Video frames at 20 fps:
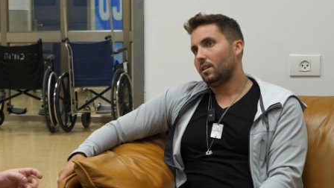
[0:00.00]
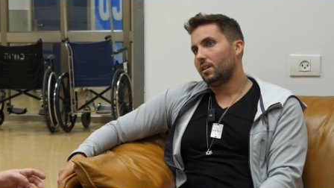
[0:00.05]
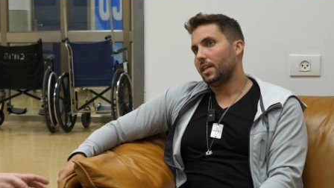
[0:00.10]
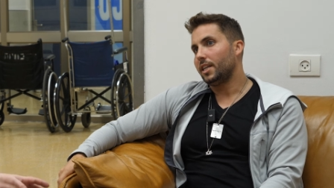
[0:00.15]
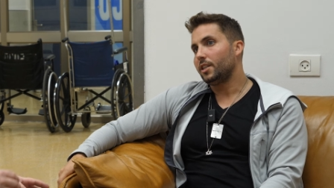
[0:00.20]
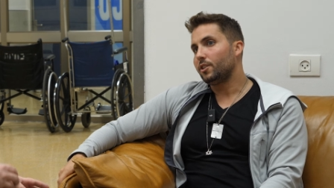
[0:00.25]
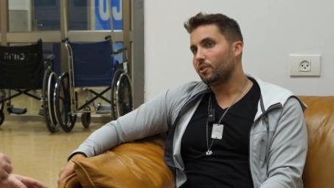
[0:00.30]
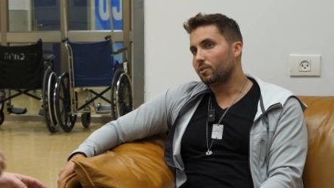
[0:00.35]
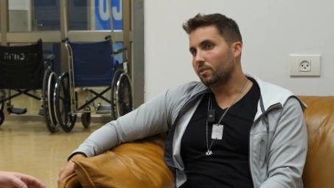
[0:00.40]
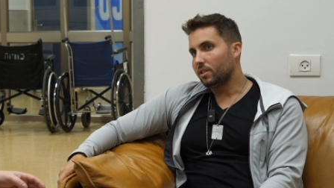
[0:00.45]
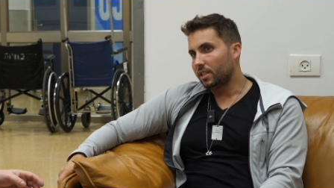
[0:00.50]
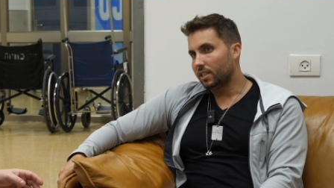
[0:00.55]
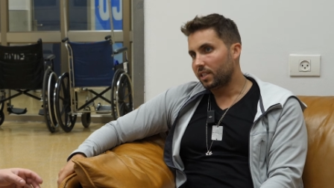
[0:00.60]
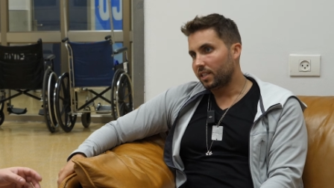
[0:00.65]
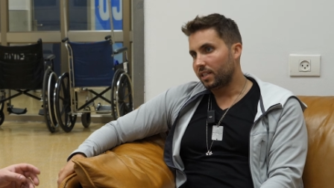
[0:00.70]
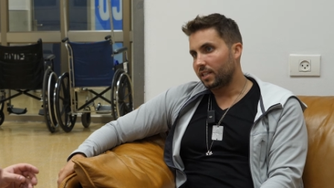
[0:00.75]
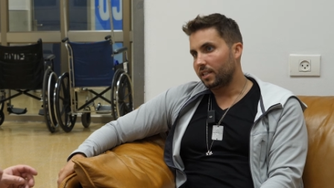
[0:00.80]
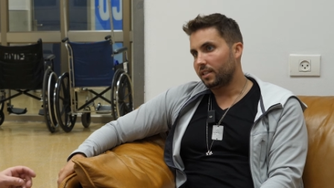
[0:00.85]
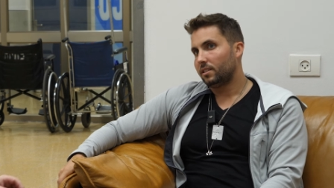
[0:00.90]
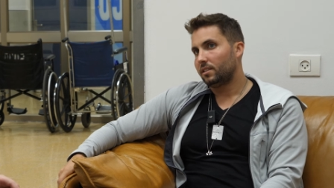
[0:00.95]
in
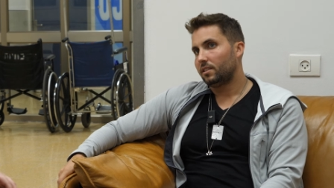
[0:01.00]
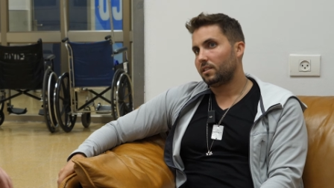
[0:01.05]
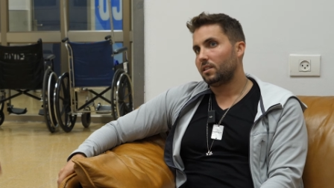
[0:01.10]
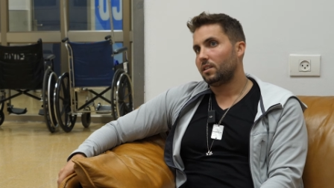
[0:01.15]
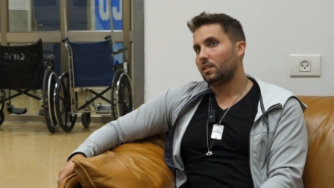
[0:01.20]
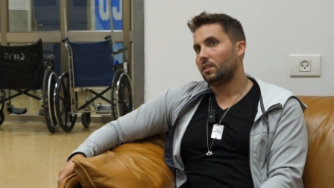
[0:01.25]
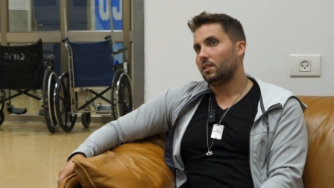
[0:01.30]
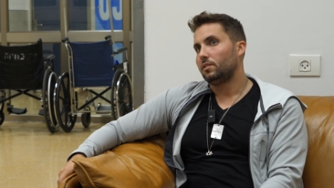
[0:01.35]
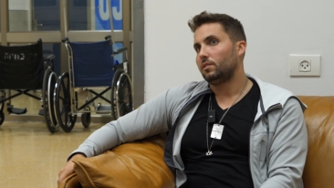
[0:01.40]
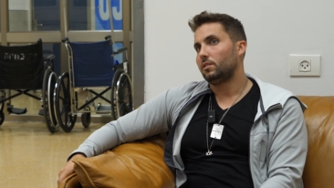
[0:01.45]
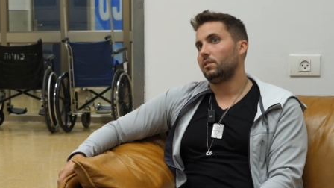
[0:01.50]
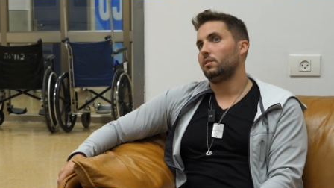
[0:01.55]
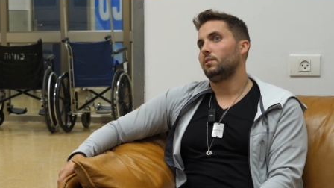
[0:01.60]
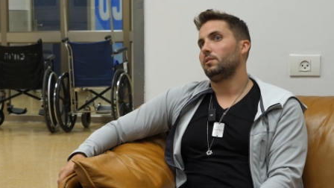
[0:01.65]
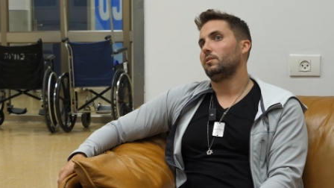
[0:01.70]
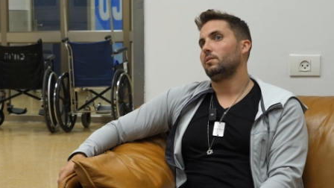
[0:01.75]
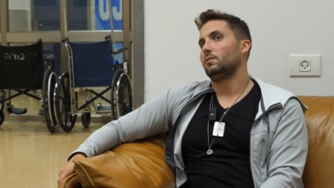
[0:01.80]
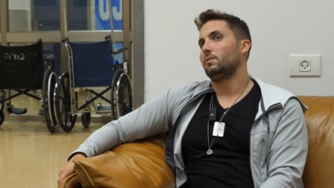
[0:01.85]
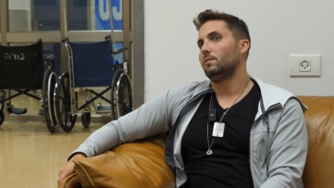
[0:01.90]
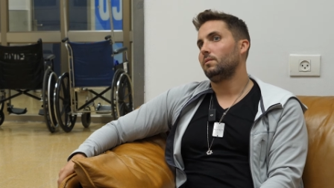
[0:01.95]
unity
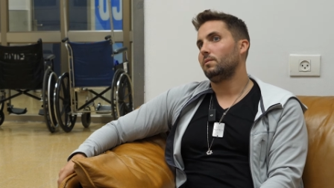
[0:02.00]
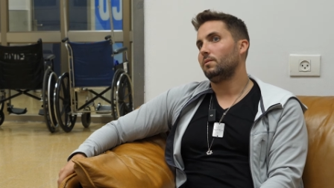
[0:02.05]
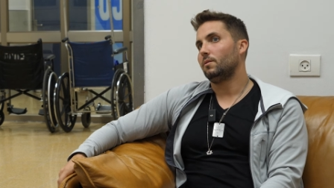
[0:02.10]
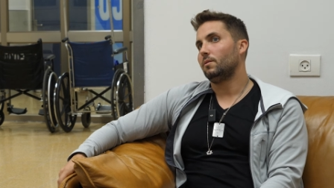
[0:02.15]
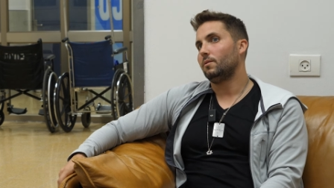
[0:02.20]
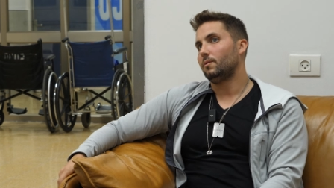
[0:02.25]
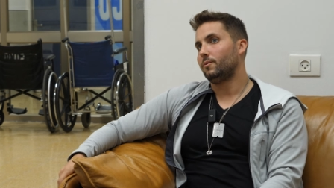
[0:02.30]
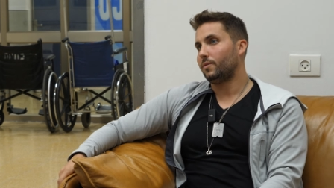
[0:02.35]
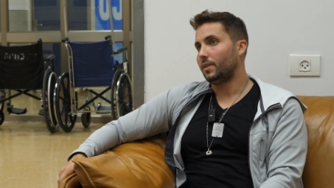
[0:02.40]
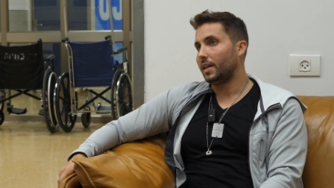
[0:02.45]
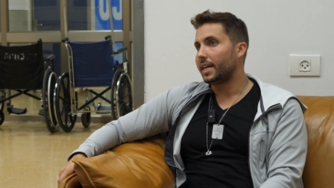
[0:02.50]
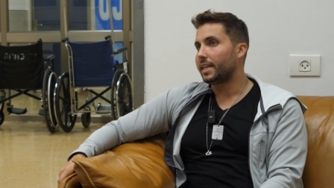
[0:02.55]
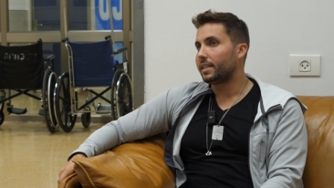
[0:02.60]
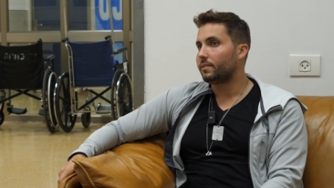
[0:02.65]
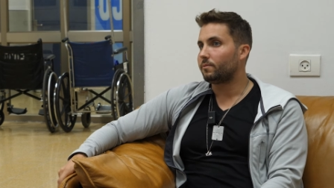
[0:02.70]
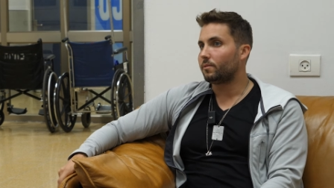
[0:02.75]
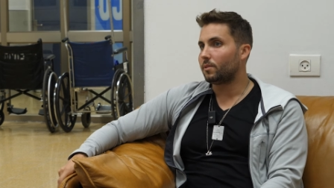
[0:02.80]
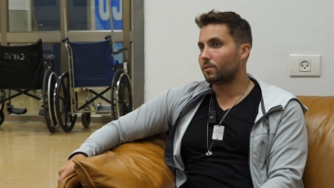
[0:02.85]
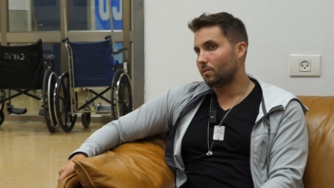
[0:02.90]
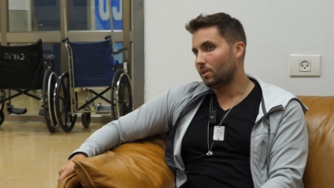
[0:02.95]
to
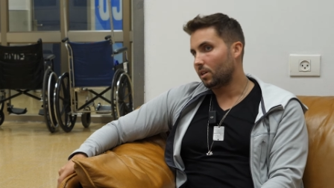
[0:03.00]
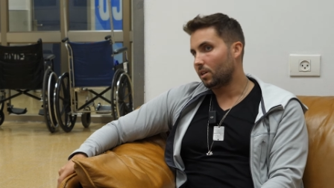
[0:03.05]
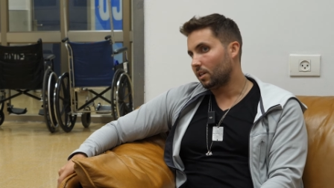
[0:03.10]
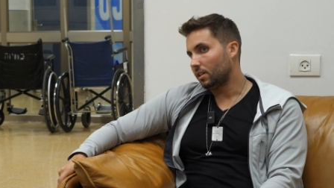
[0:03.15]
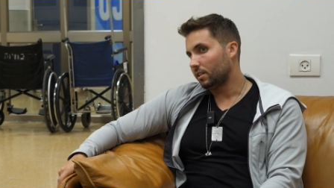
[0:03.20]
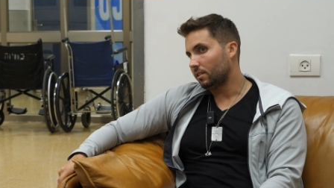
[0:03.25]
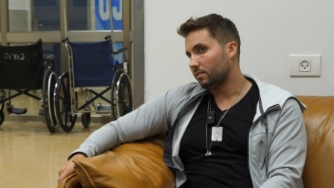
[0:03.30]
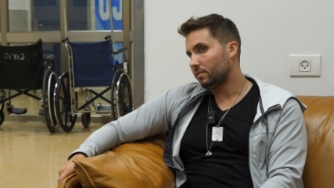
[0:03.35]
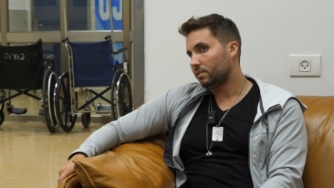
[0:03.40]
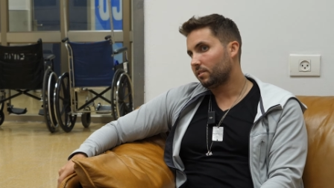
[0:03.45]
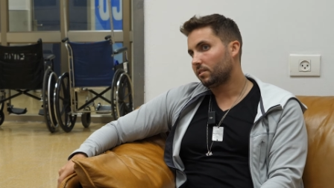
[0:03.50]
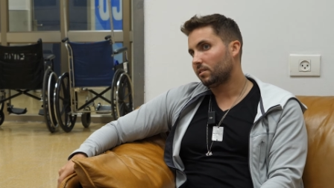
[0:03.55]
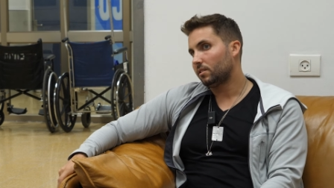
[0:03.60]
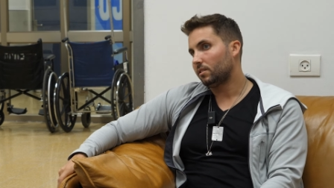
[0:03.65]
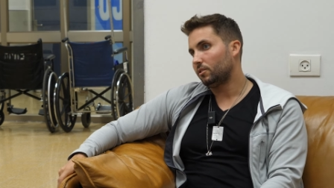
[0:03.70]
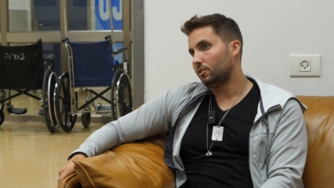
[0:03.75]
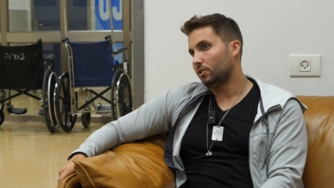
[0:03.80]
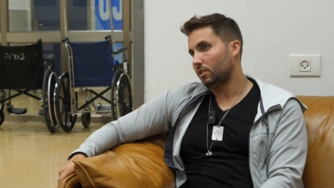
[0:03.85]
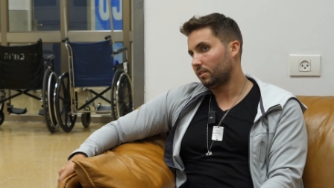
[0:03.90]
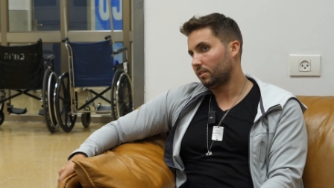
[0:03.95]
fight what was
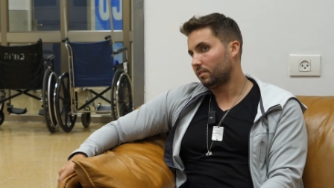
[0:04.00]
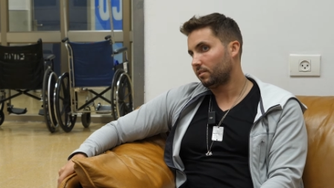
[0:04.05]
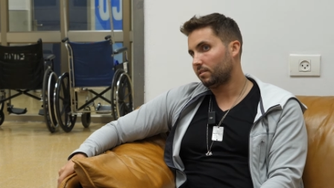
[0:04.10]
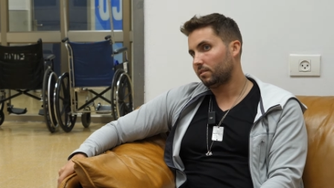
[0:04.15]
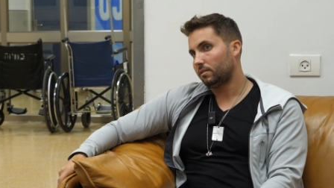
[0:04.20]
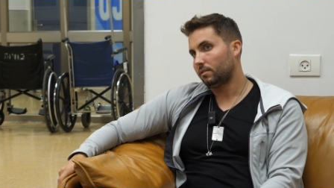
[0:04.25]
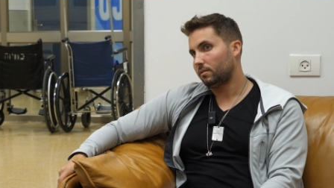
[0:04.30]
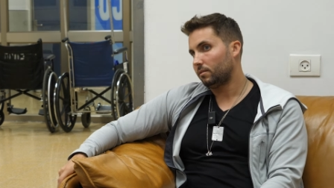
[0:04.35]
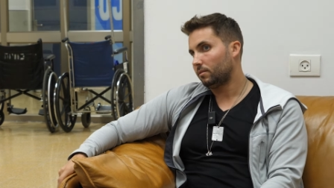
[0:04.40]
just